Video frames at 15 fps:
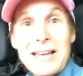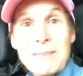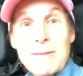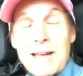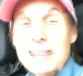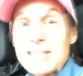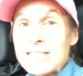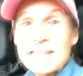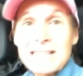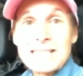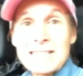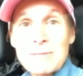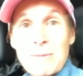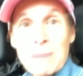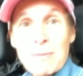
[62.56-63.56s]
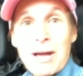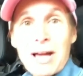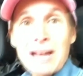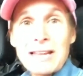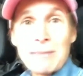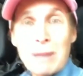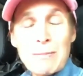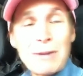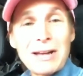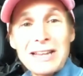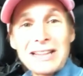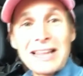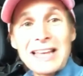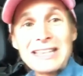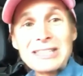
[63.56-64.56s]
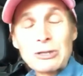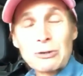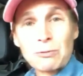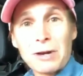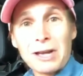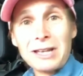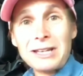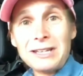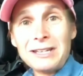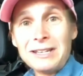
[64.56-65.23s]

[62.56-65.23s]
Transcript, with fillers: I just listened to my body and my body likes to run.